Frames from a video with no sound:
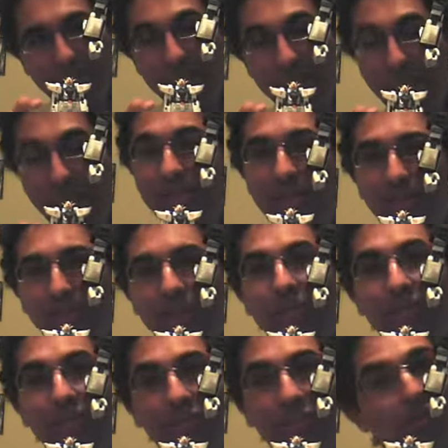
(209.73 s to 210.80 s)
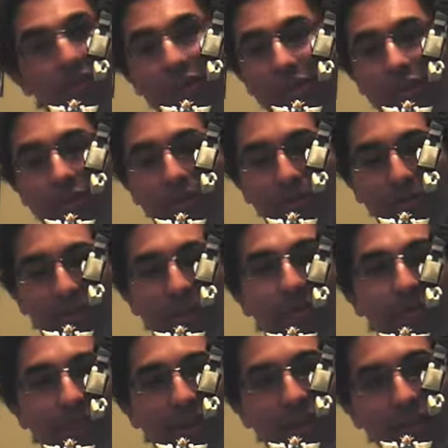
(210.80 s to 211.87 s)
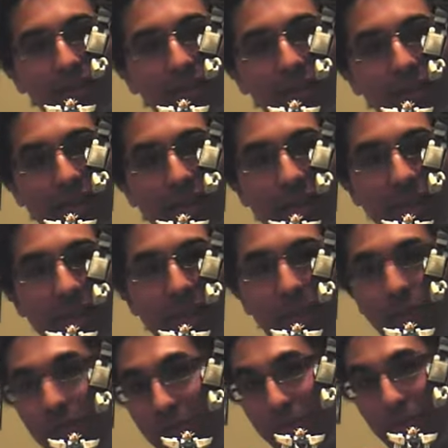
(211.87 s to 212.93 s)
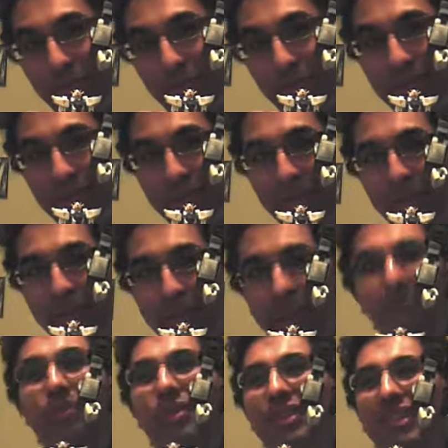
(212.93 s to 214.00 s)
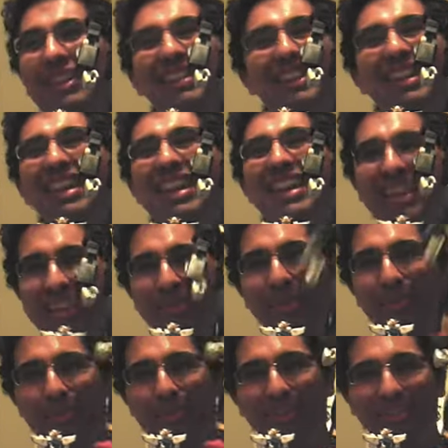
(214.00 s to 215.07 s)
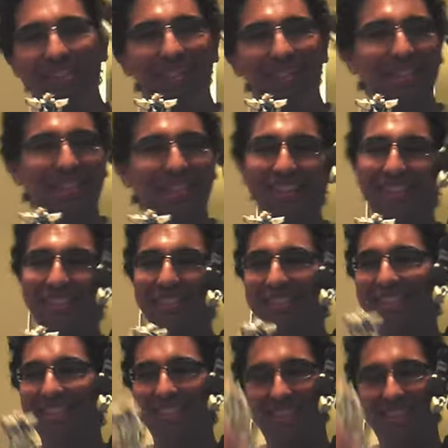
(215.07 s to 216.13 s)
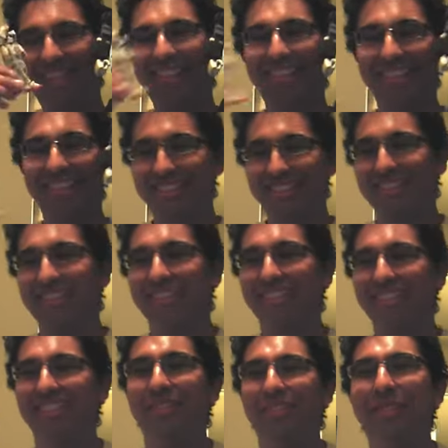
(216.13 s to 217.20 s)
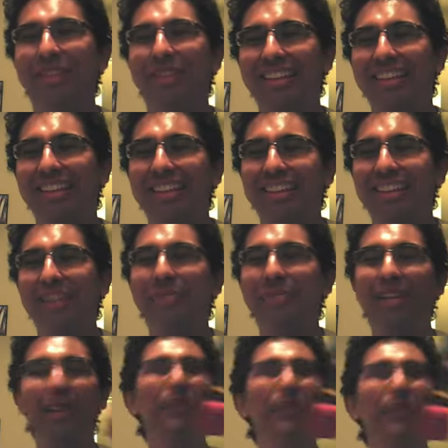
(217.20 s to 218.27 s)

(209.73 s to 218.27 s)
F91. They're the same scale, and whenever you play the video games, it can be pretty intimidating to fight this guy as this little F91